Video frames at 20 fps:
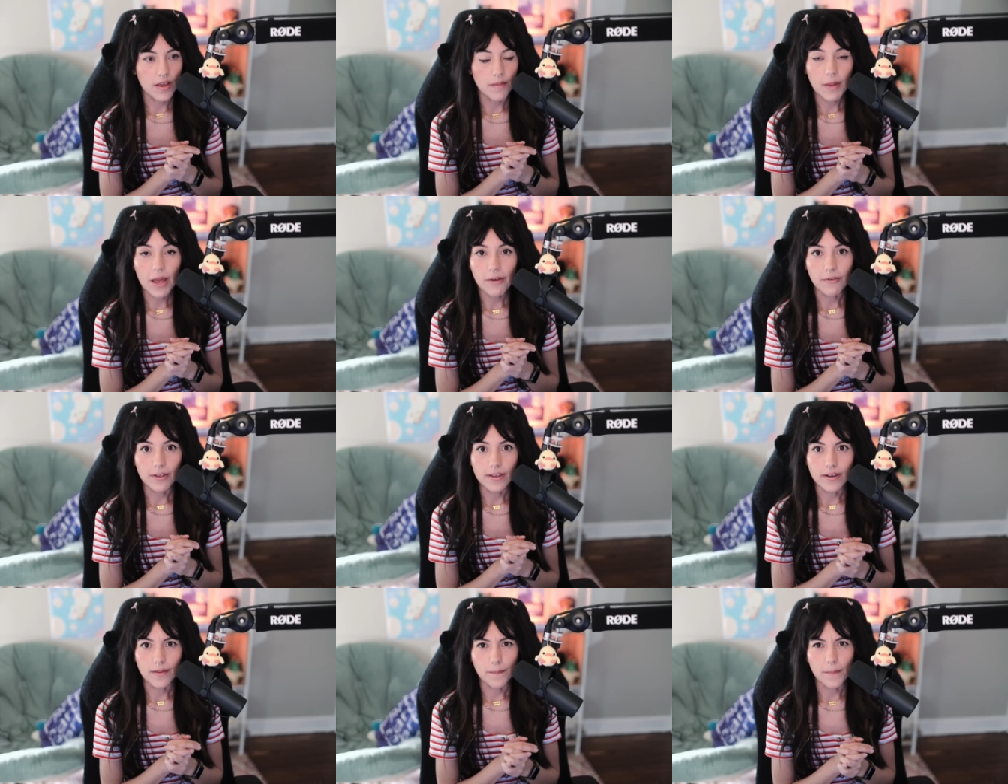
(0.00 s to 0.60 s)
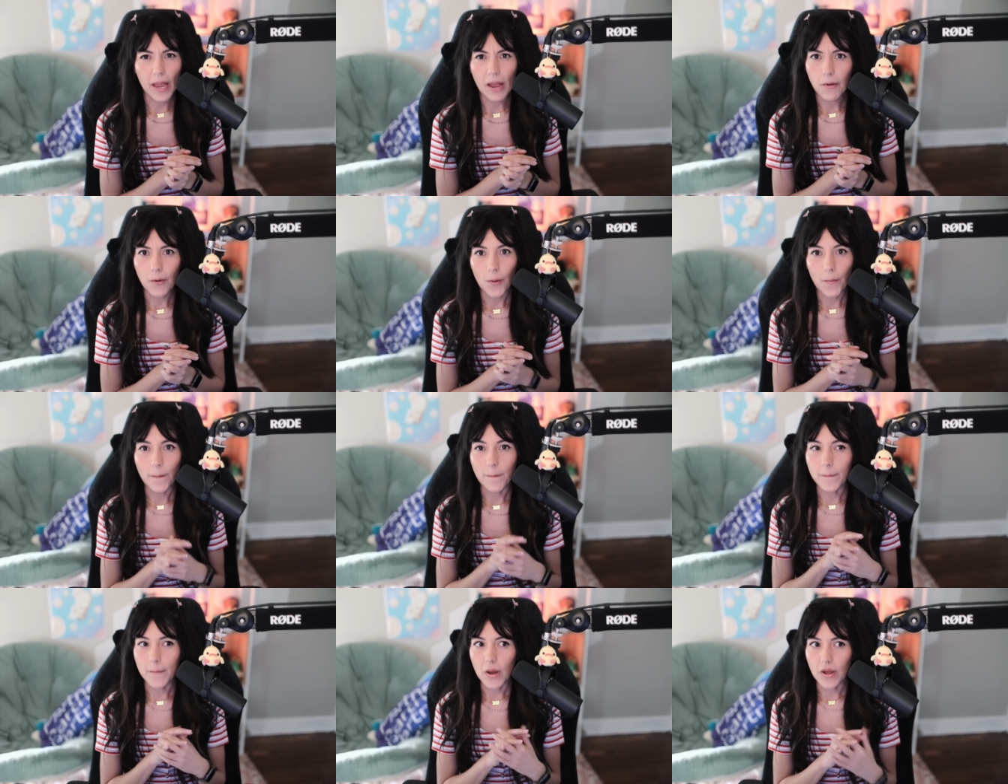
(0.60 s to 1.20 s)
out in about a
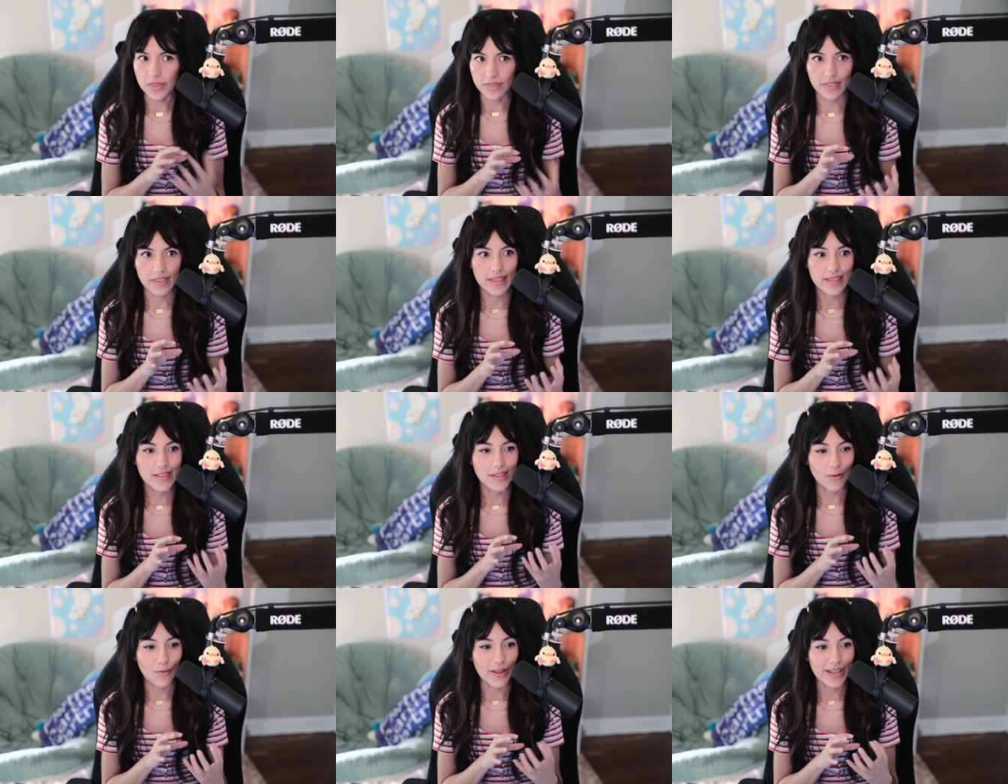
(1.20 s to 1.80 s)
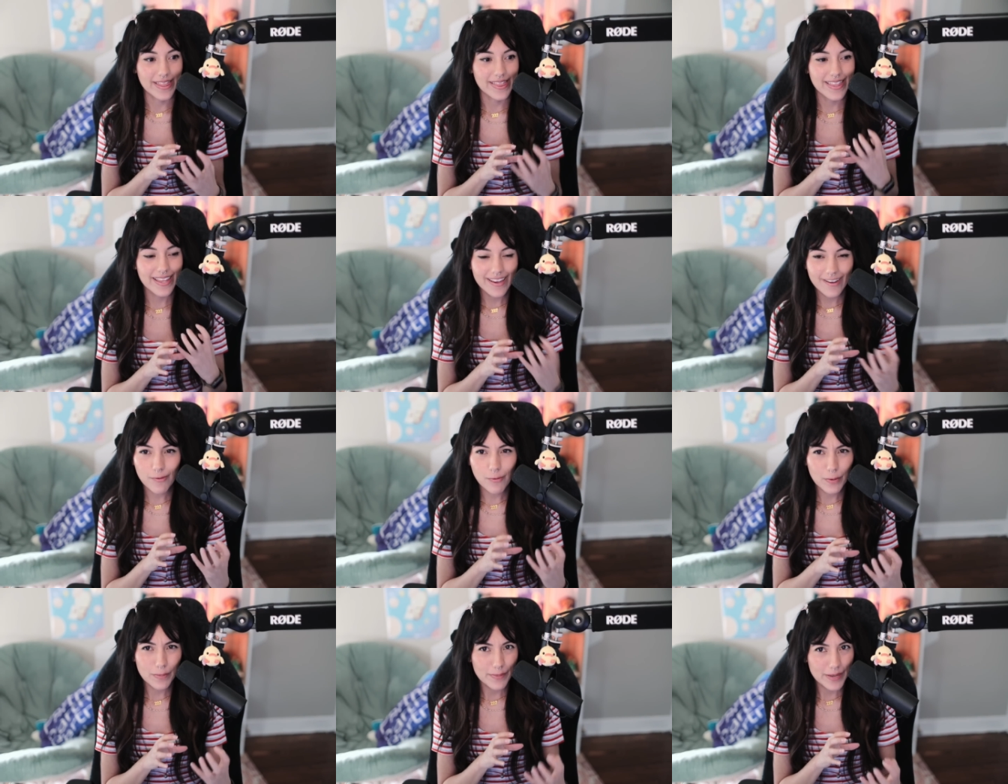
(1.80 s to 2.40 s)
month. So I
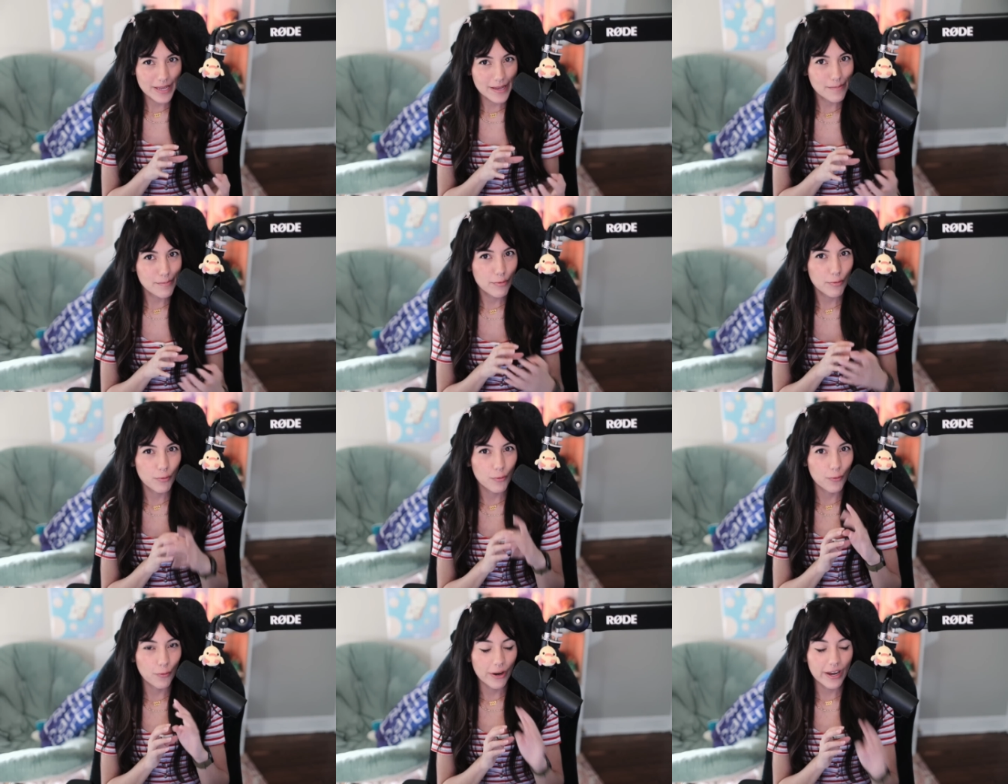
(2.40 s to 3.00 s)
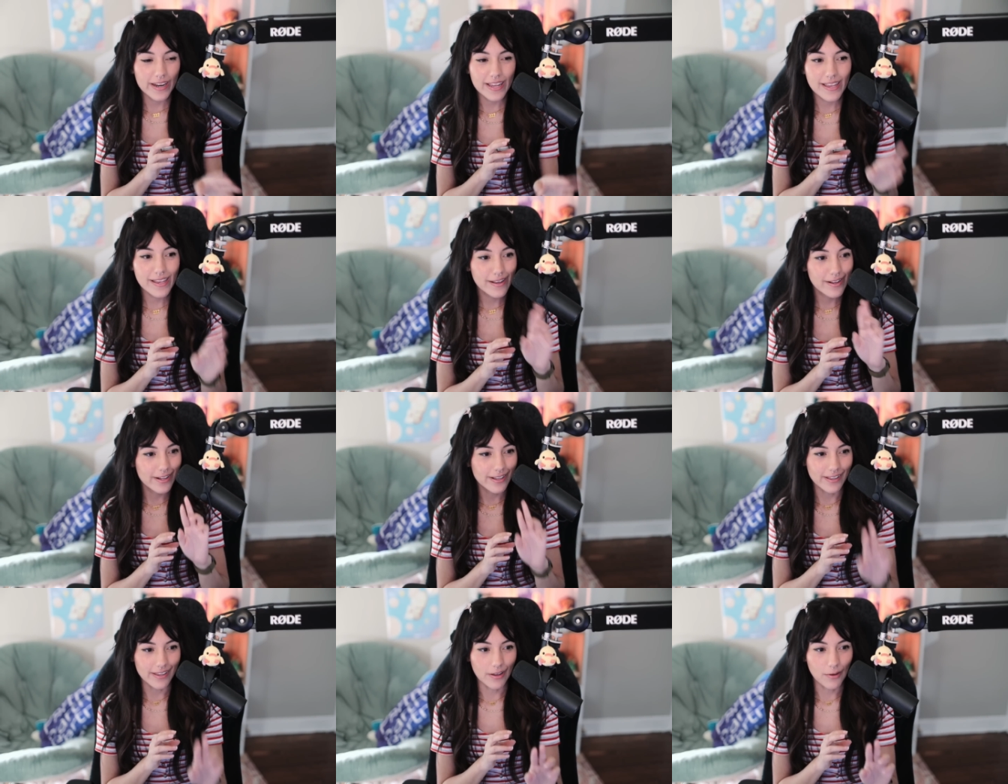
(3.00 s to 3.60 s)
think we'll be pretty
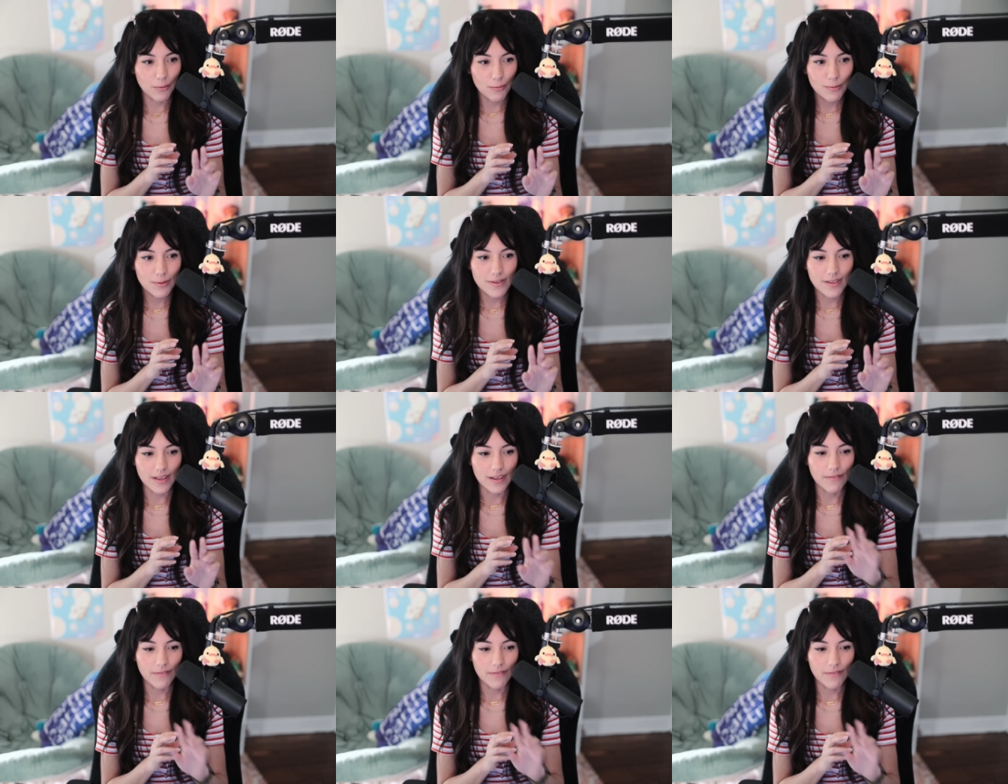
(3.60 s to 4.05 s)
close,